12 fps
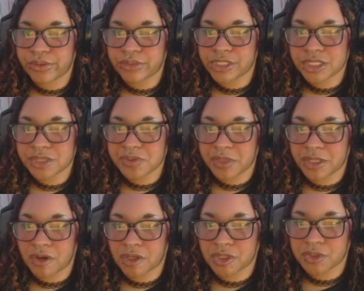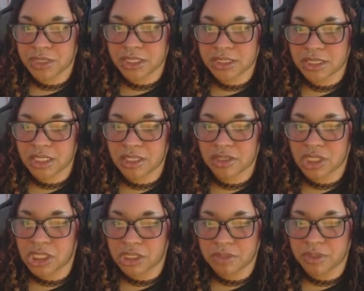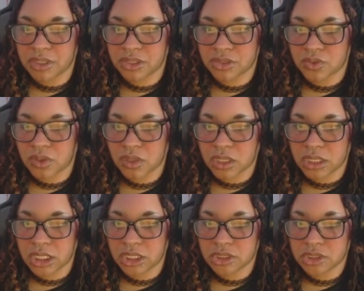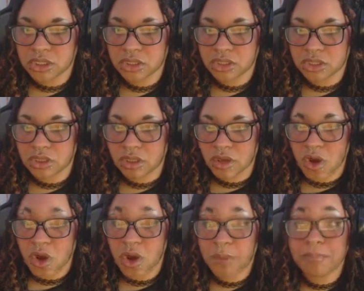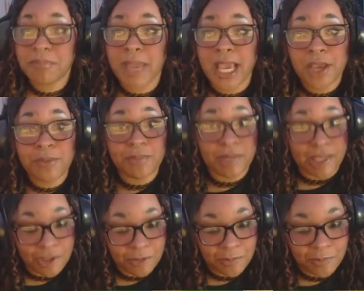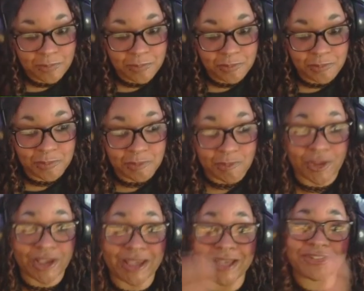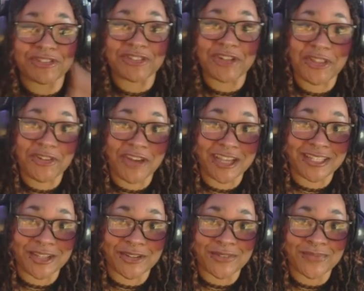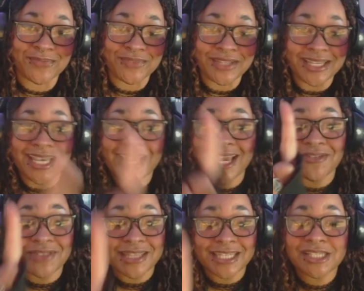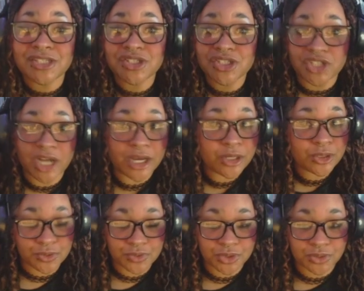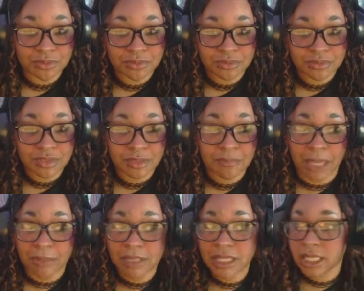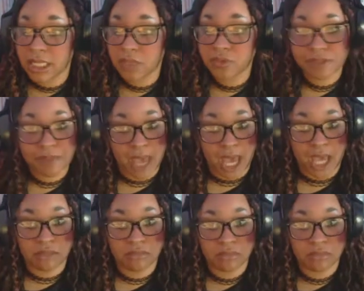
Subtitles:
this is why the archway is here. They're gonna put a door on the hinges. Or maybe, here's another idea, if this is a child's room, maybe the kid was bad